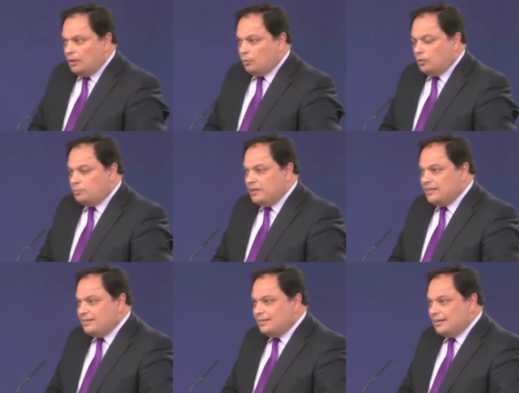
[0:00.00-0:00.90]
Well, it would
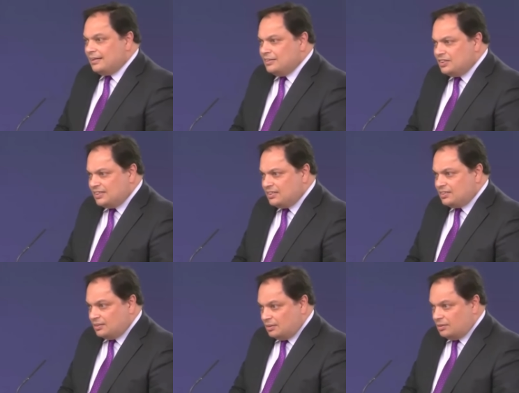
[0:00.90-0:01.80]
be
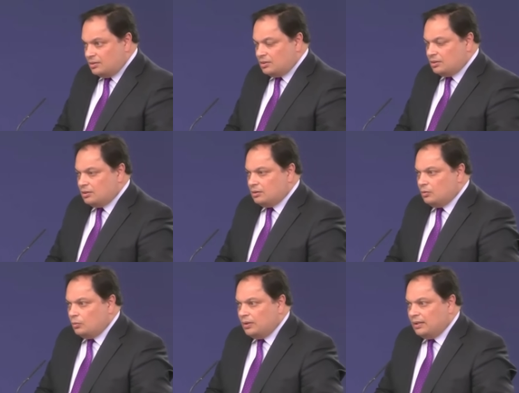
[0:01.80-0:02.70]
consistent
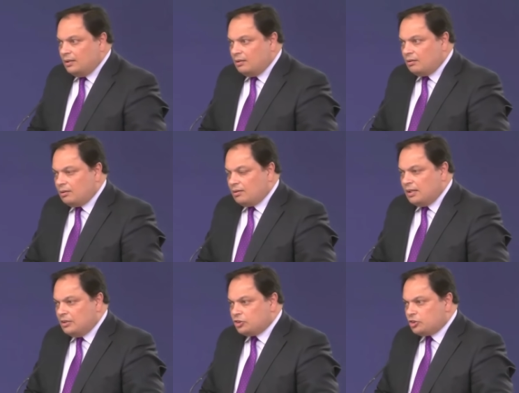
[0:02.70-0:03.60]
with
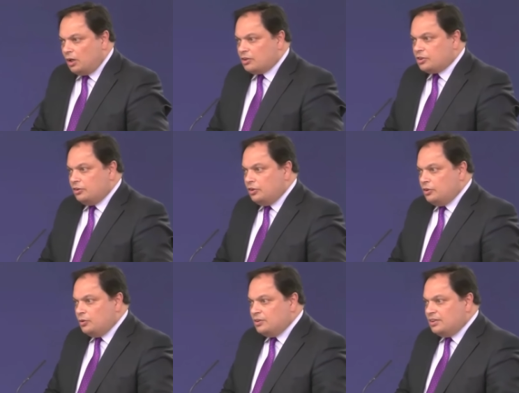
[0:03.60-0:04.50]
the instruction that
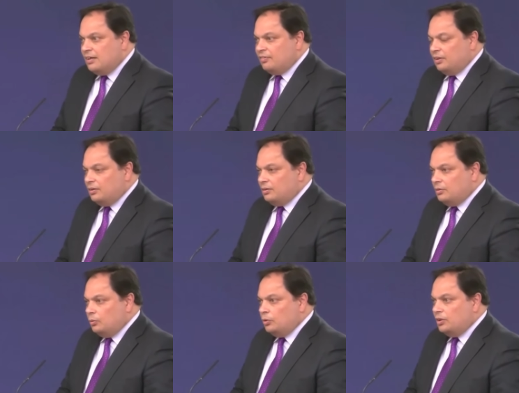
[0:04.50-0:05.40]
you had given,
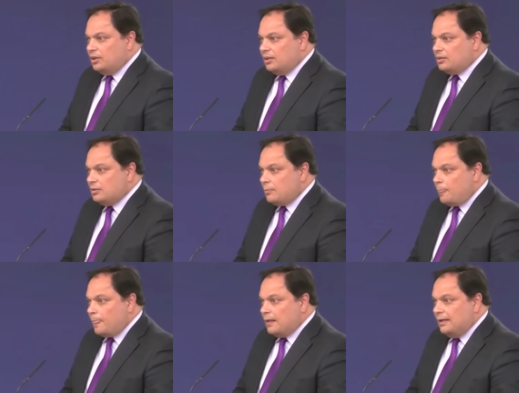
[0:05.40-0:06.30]
wouldn't it?
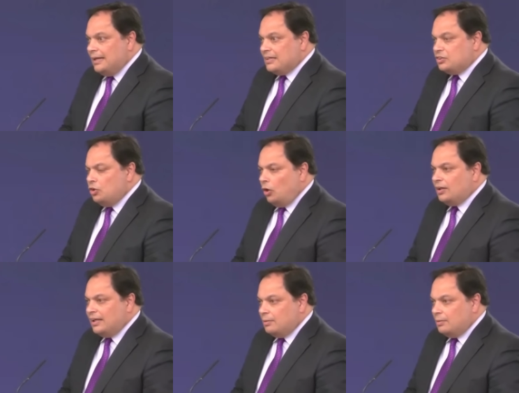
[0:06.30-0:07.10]
Yes. Let's not